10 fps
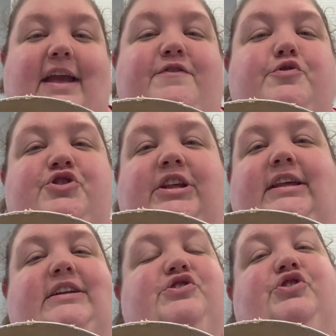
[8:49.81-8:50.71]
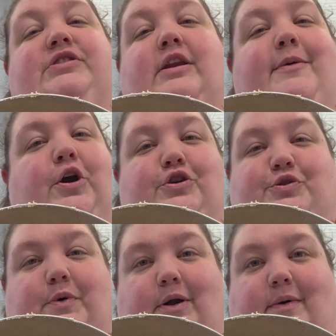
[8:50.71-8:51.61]
If you chill it, it's just going to be
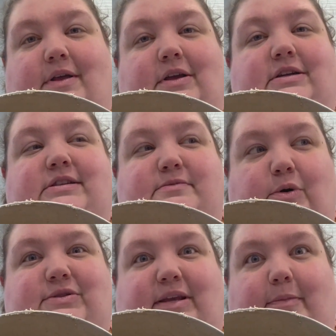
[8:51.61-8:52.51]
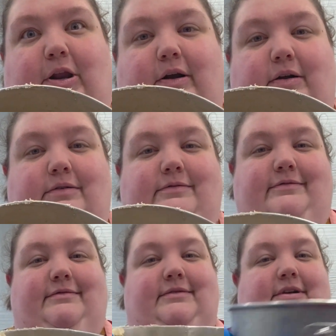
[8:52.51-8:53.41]
hard to work with because it's mostly butter.
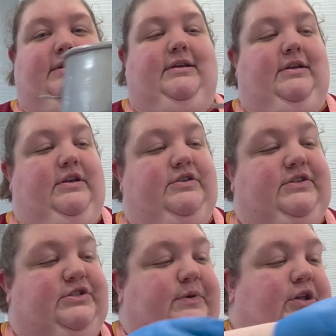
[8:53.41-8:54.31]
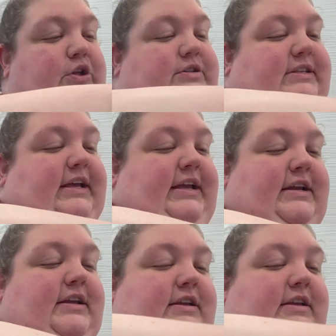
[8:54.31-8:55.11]
So that's what it looks like.